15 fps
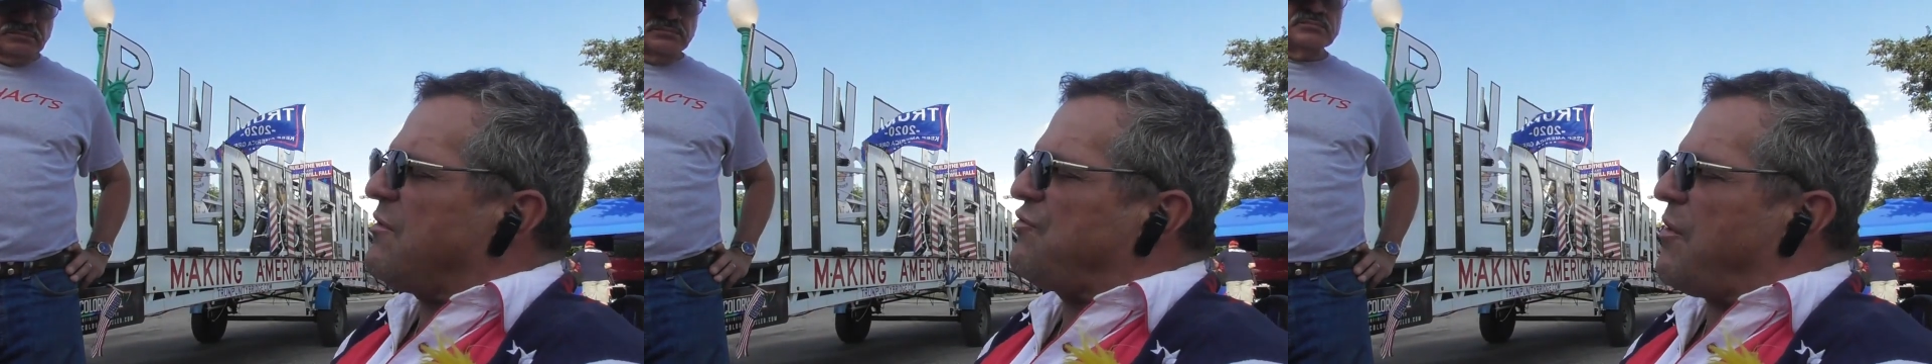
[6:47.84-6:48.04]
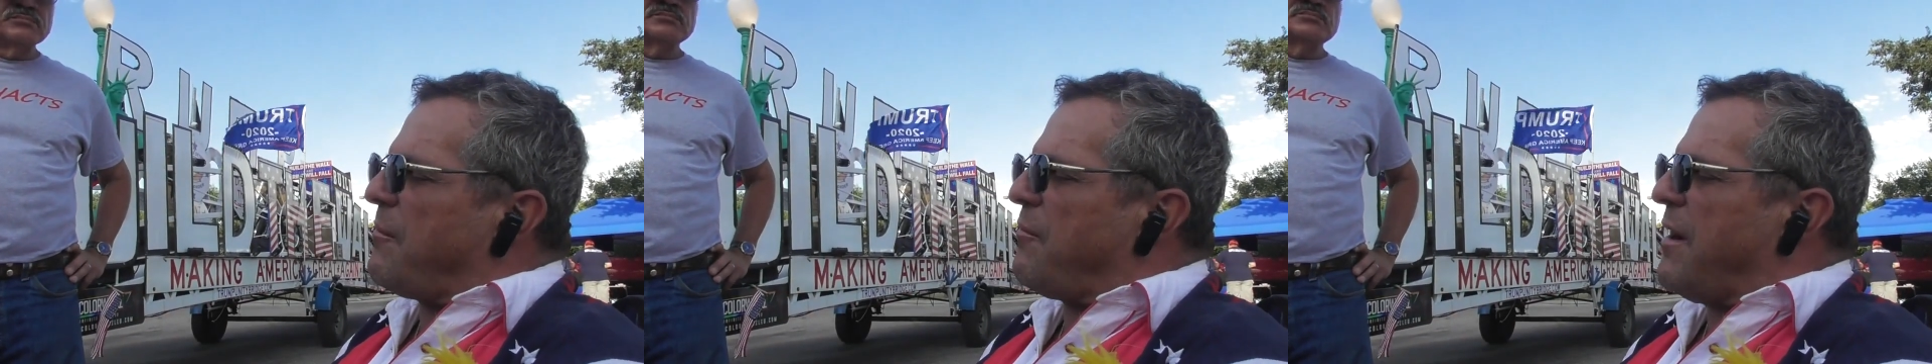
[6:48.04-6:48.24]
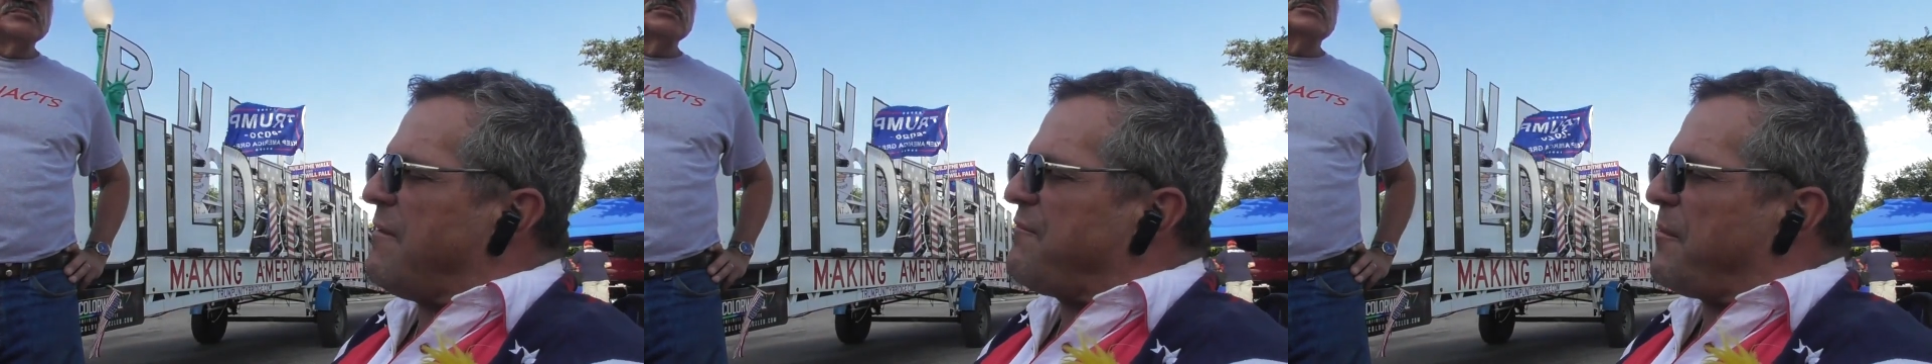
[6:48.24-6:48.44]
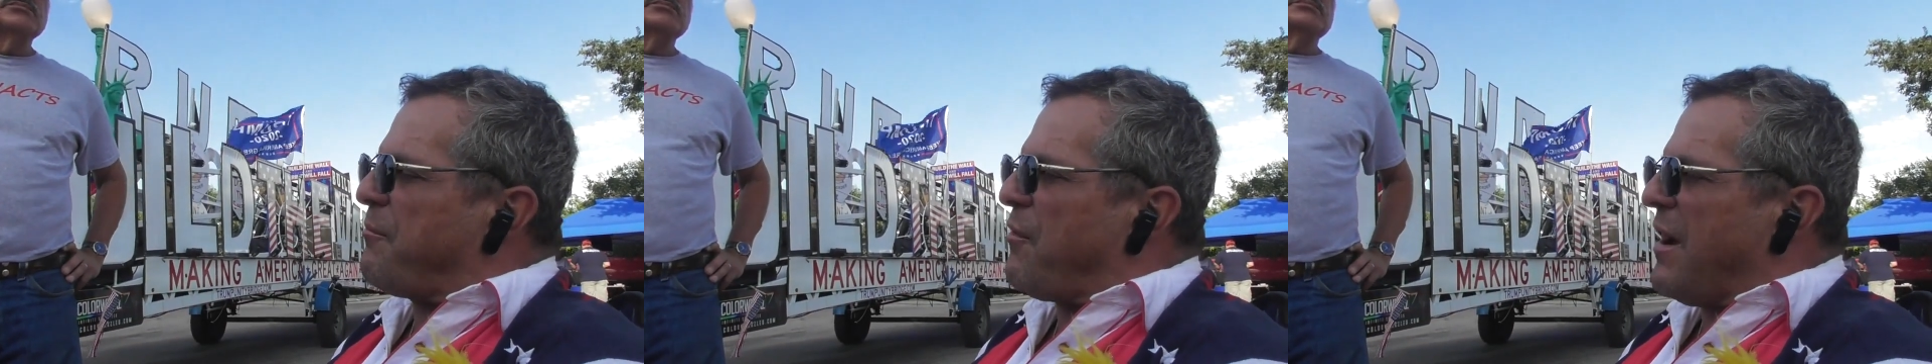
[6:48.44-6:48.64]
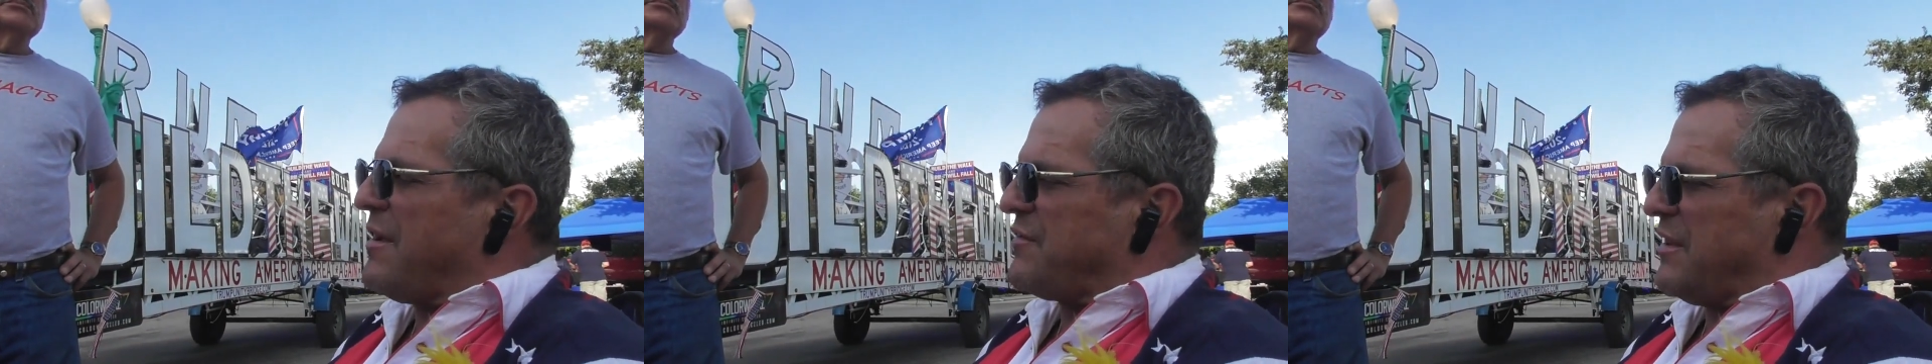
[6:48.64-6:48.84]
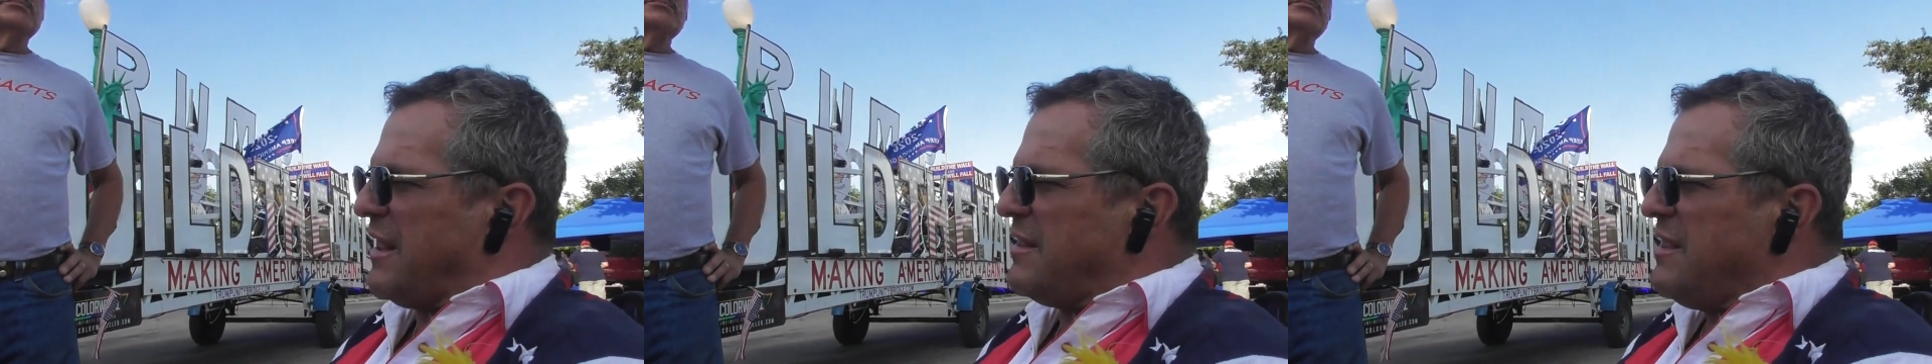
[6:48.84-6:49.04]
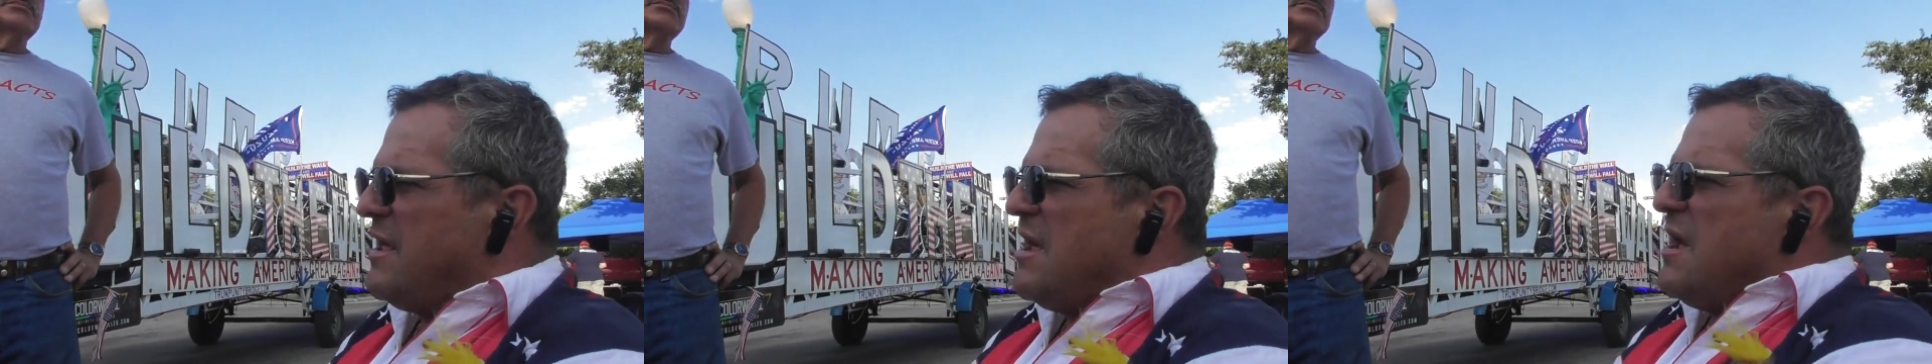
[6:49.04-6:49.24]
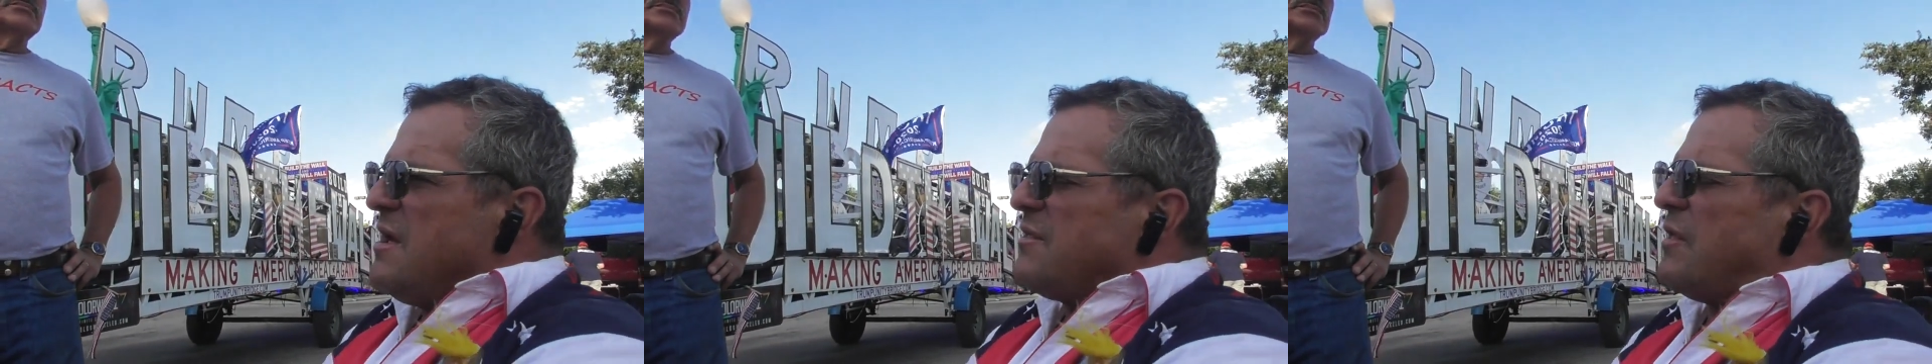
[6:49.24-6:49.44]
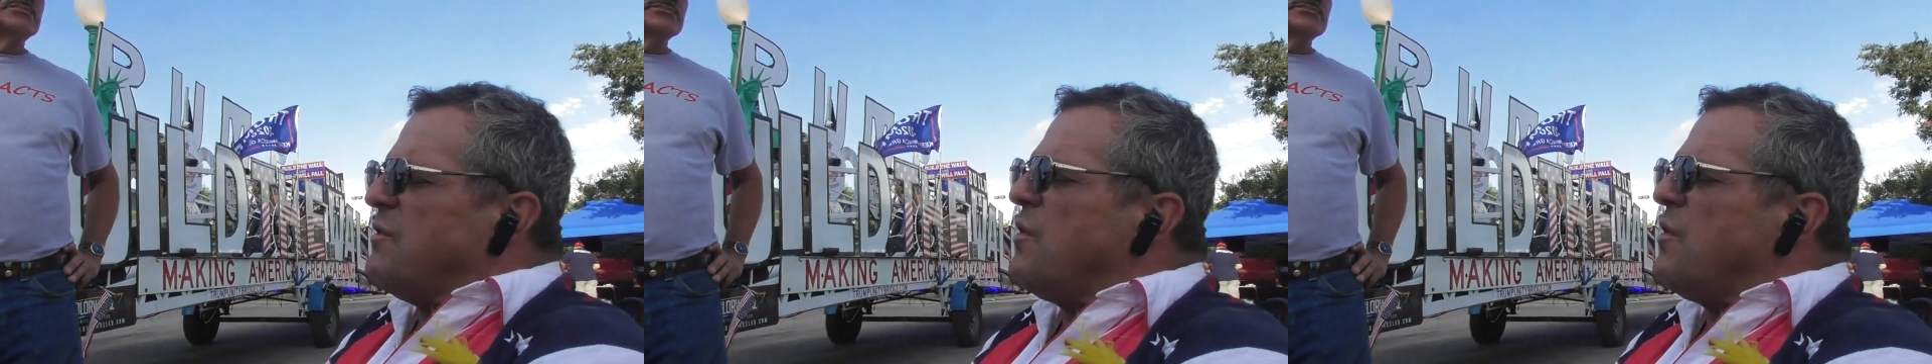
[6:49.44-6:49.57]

Trump ran for president, the